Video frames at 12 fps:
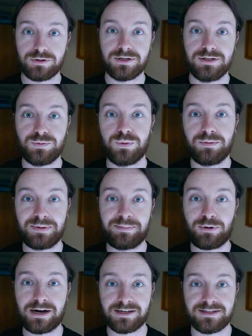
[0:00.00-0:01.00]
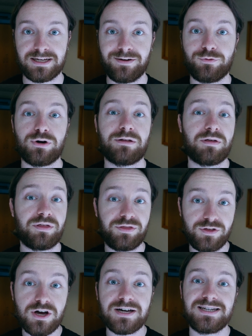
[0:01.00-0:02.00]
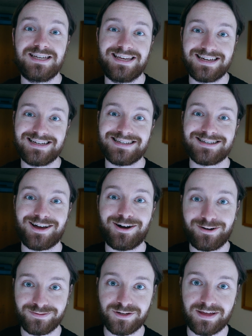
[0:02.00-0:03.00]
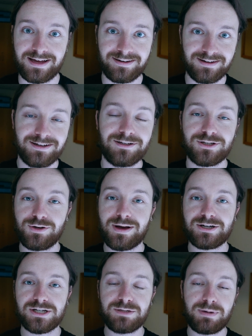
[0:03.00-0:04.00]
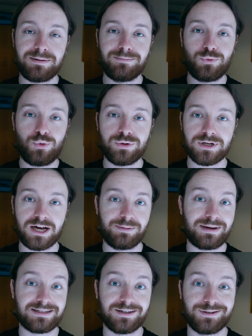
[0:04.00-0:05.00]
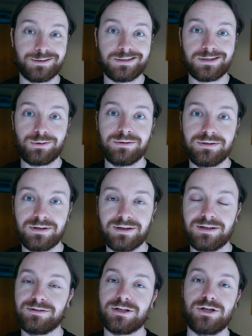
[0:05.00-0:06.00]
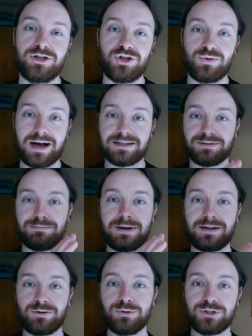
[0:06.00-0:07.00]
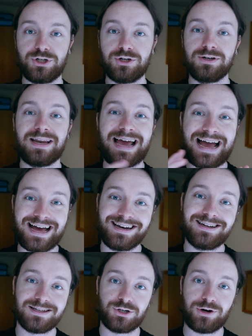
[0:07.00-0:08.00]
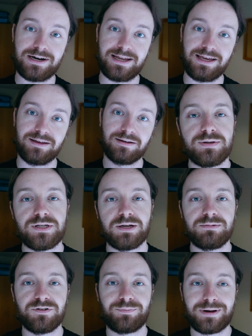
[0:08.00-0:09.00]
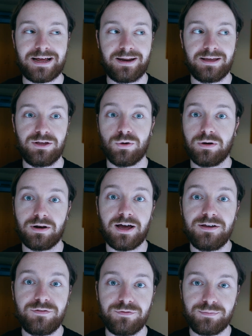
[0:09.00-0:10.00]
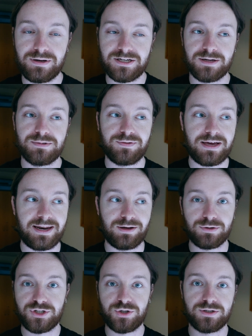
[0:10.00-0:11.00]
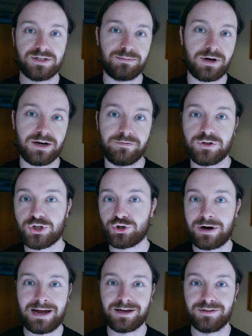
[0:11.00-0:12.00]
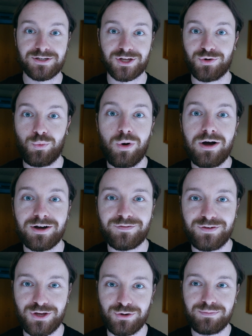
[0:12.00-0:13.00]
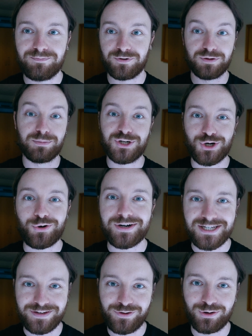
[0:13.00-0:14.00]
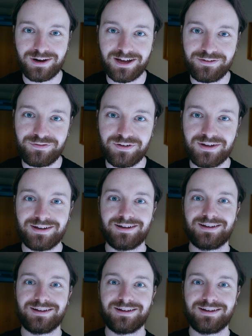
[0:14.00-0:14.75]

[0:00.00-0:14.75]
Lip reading: doctors will be practicing for another 30 years after that. So you actually spend more time as a consultant than you do as a medical student and as a trainee. So in terms of planning your life, in terms of getting onto some kind of track that's going to work for you for the majority of your life,